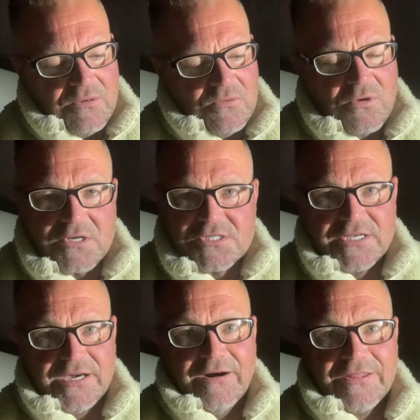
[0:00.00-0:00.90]
What a
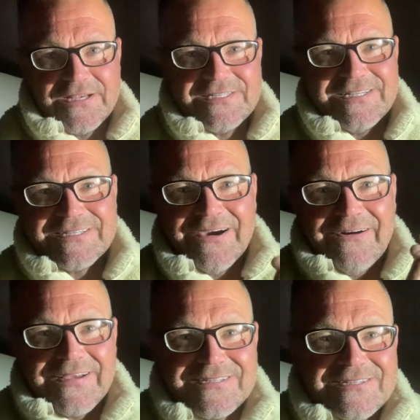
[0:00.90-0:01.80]
cigar this is,
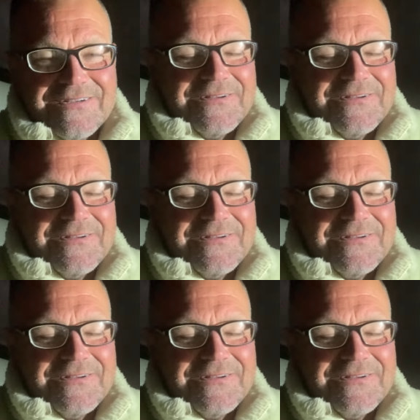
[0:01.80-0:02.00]
guys.